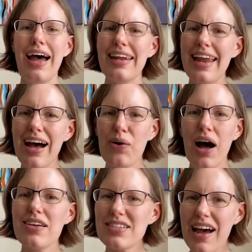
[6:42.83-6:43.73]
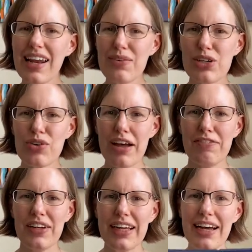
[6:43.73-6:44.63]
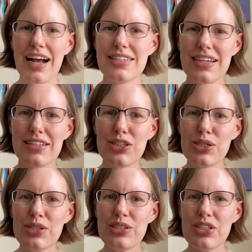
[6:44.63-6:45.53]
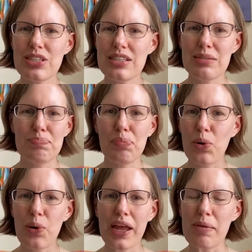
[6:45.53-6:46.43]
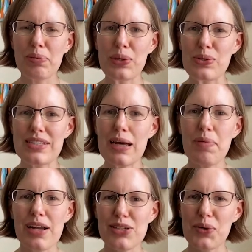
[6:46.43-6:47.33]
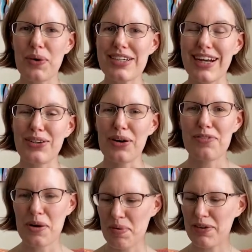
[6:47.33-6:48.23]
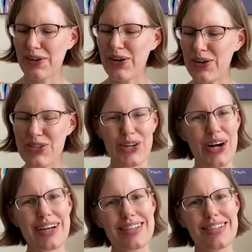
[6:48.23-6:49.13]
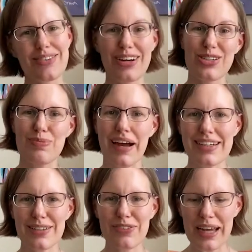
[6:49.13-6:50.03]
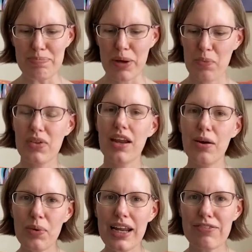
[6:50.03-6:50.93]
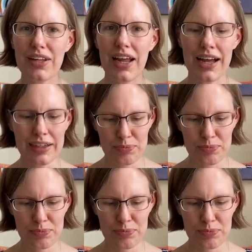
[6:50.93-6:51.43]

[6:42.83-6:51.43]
Now, slightly regretfully, I did use just a boring blue zip. I do wish I'd gone for a bit of a contrast retrospectively, but you know, we live and learn.